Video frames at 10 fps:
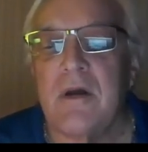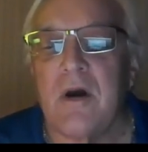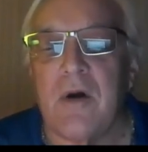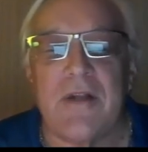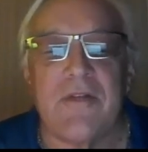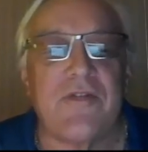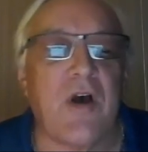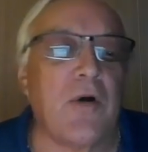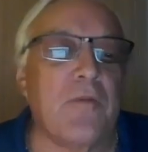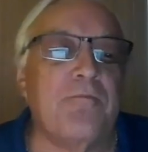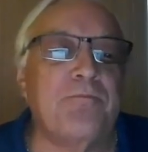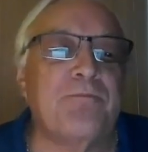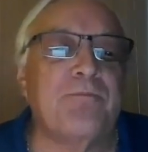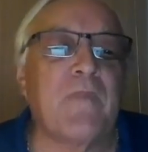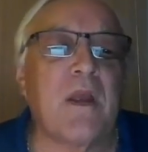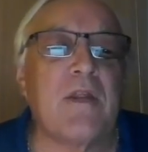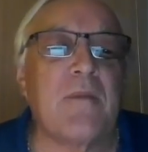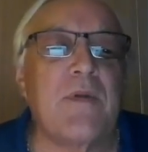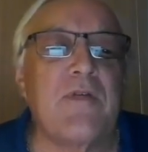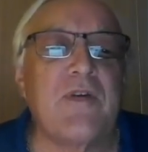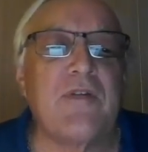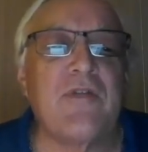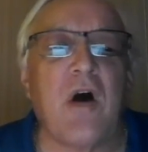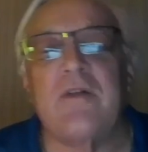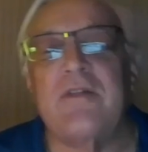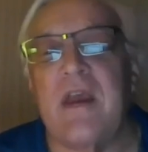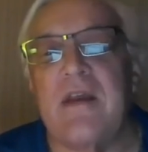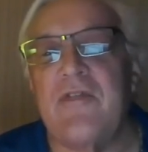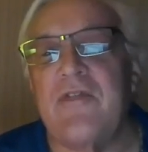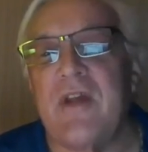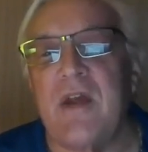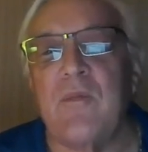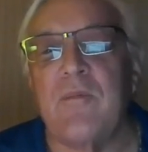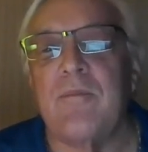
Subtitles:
All right, so the music song data set,